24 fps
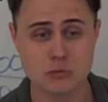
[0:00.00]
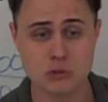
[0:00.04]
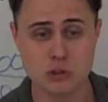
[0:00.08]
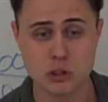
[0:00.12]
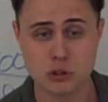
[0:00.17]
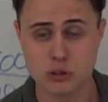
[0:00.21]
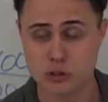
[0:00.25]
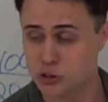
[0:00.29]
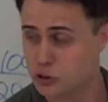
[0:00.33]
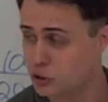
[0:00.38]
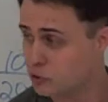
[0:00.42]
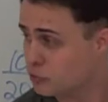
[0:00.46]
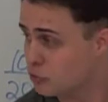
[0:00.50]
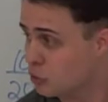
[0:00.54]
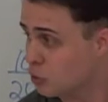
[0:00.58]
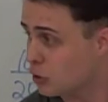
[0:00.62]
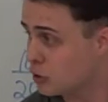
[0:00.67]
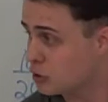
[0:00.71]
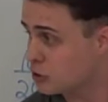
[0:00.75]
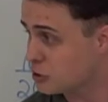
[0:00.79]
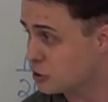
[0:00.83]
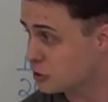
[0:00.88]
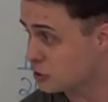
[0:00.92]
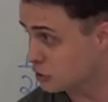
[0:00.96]
Newtons are
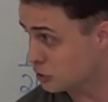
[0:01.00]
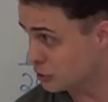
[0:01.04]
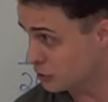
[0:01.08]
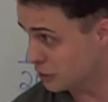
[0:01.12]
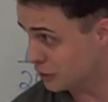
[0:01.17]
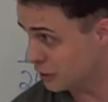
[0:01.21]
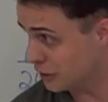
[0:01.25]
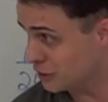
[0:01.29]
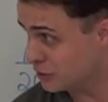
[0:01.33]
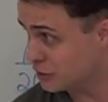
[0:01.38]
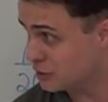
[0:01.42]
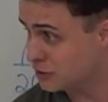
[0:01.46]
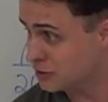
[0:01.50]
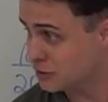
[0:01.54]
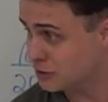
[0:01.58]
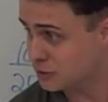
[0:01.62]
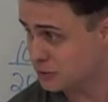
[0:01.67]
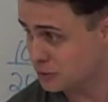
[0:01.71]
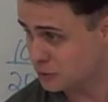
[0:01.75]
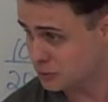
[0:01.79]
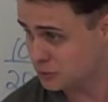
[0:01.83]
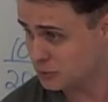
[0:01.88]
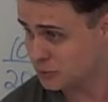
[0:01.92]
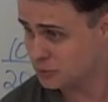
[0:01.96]
force, that's a good guess.
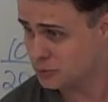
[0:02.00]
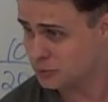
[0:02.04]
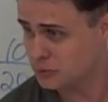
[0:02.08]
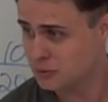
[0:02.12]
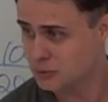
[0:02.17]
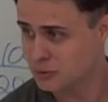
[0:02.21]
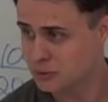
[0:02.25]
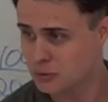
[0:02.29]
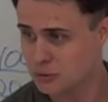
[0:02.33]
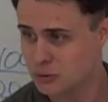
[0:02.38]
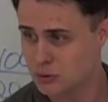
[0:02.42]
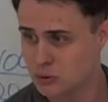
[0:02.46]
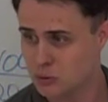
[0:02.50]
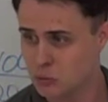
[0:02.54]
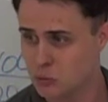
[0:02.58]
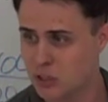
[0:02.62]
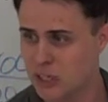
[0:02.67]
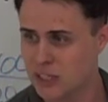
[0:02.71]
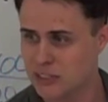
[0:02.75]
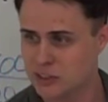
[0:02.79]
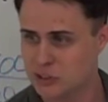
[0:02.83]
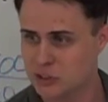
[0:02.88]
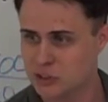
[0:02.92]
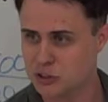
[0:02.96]

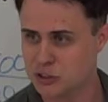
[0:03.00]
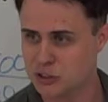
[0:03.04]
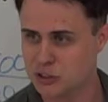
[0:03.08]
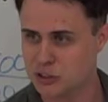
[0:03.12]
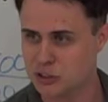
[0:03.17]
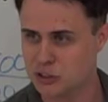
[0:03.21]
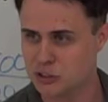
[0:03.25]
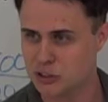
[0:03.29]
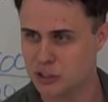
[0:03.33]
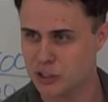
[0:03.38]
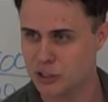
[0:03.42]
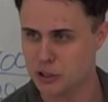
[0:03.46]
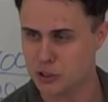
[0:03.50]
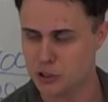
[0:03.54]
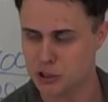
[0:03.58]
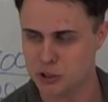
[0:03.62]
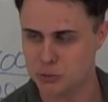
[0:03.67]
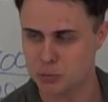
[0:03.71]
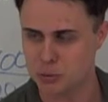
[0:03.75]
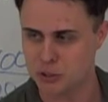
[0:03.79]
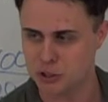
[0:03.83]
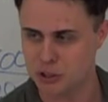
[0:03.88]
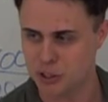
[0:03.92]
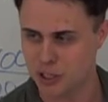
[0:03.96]
Watts is
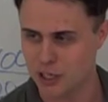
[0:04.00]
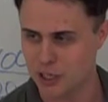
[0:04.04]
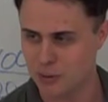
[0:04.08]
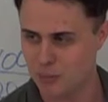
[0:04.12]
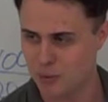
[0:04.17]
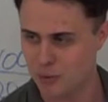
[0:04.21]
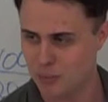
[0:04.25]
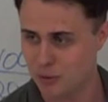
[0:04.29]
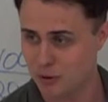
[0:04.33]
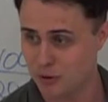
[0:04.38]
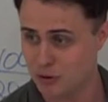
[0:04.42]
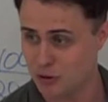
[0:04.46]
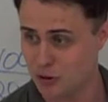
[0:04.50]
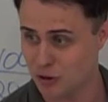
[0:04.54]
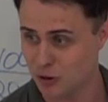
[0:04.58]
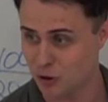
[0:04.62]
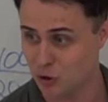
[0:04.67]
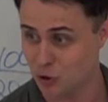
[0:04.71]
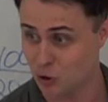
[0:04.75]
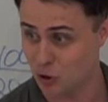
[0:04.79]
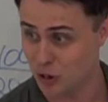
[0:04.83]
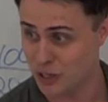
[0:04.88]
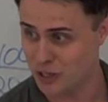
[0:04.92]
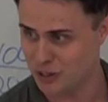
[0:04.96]
energy per time. That's
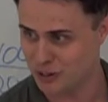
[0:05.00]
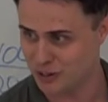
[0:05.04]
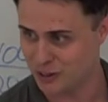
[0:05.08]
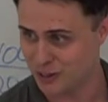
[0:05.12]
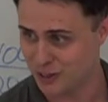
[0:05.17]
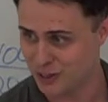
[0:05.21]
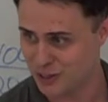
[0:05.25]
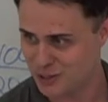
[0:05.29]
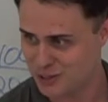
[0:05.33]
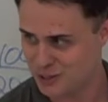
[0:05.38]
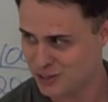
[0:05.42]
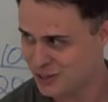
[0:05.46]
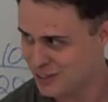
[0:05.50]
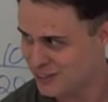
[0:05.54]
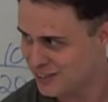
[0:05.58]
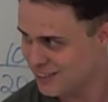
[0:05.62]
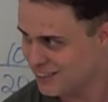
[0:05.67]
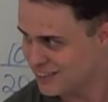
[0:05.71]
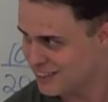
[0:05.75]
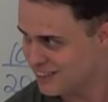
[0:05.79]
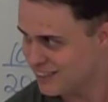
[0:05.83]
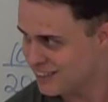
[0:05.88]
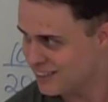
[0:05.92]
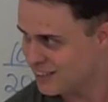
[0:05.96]
a great guess.
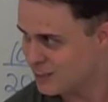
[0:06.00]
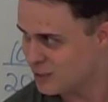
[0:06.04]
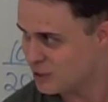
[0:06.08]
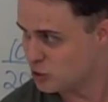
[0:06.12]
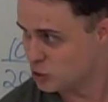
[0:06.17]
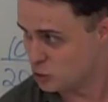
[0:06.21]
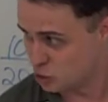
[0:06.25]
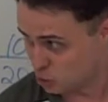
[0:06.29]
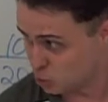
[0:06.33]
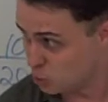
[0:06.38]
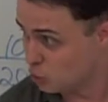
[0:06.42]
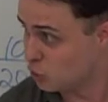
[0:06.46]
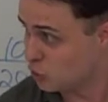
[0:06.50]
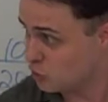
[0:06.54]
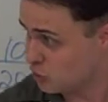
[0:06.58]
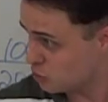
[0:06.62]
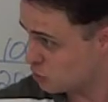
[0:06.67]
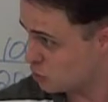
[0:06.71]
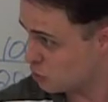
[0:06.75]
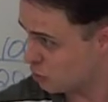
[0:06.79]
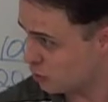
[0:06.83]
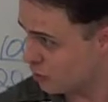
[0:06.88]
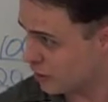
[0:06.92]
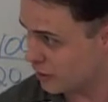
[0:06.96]
Joules
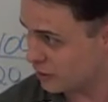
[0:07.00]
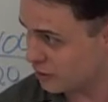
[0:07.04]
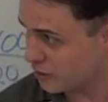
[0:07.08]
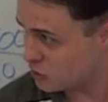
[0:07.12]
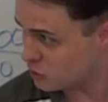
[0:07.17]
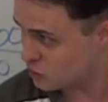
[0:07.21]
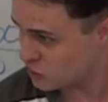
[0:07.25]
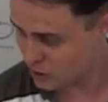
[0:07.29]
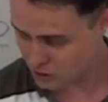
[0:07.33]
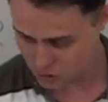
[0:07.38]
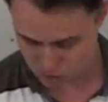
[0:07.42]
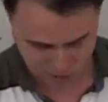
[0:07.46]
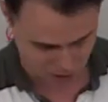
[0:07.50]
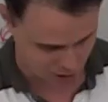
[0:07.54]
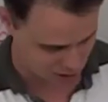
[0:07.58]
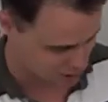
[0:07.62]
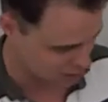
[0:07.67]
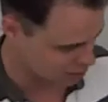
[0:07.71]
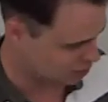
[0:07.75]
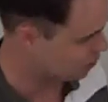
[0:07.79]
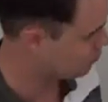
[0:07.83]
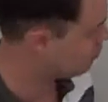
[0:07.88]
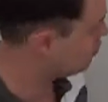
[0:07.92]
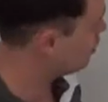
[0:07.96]
is correct. That's the SI unit.